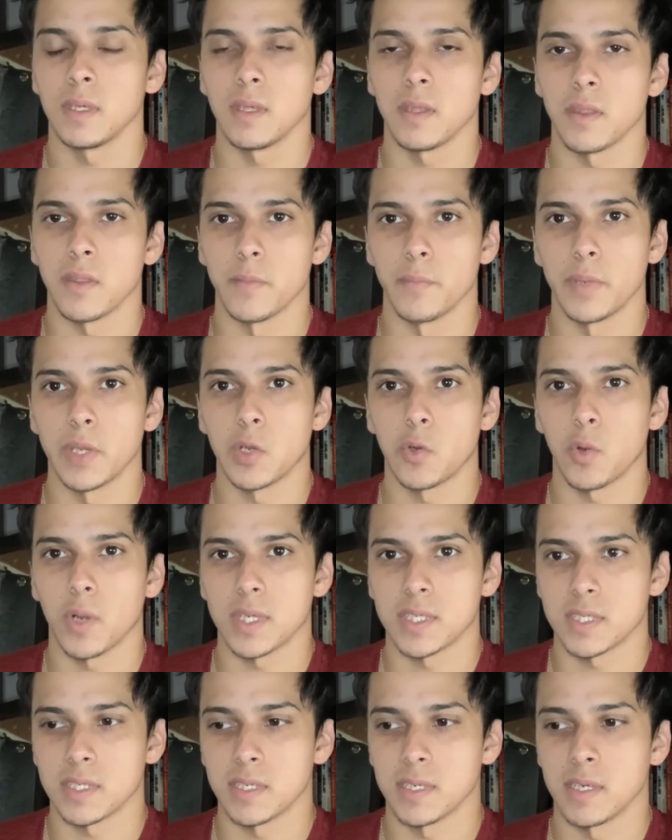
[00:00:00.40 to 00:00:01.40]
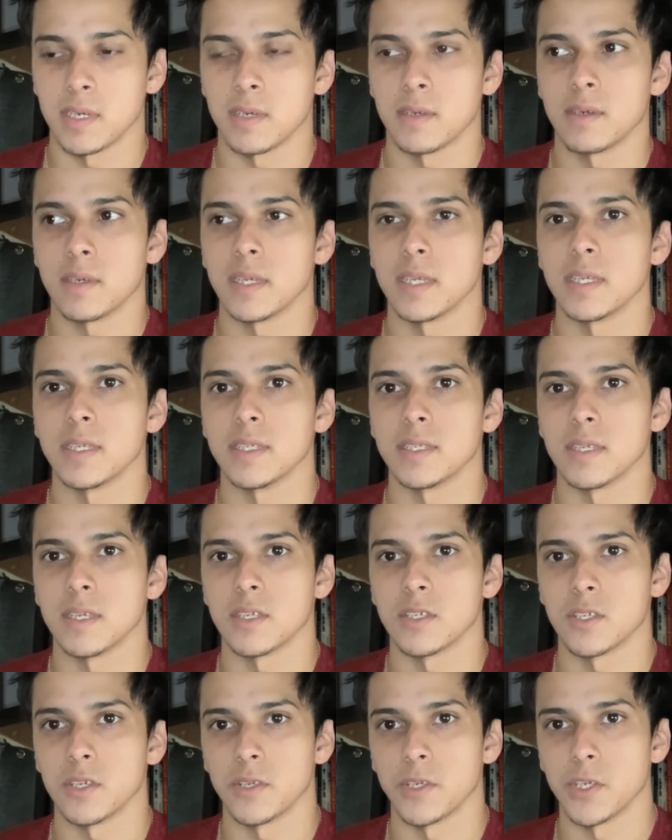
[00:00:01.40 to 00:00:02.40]
The big question here is,
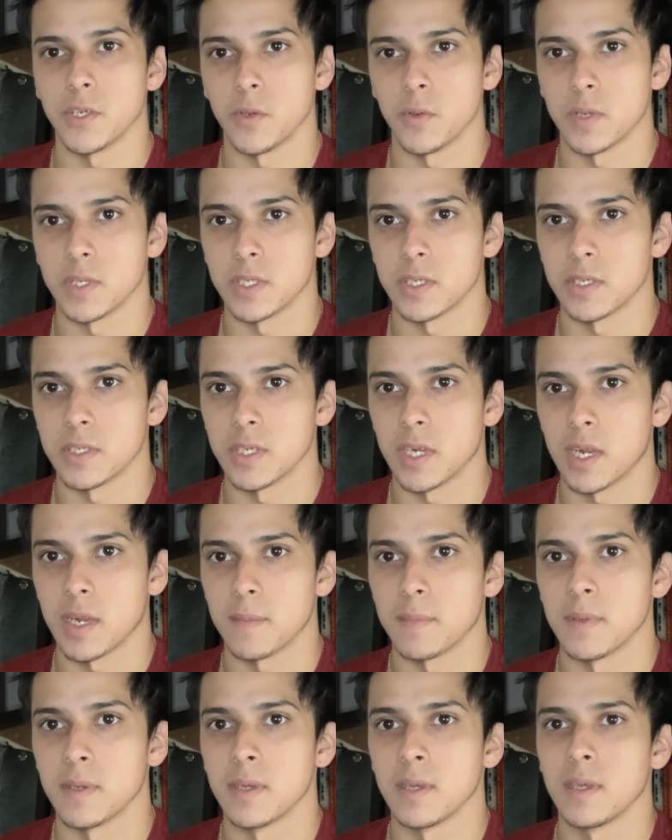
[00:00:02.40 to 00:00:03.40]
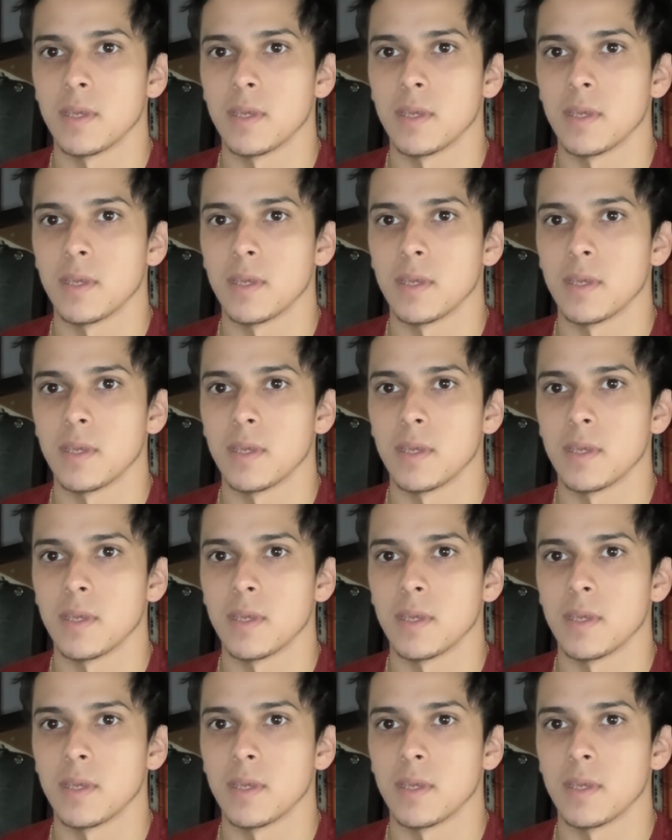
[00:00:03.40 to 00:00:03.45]
should you quit your job?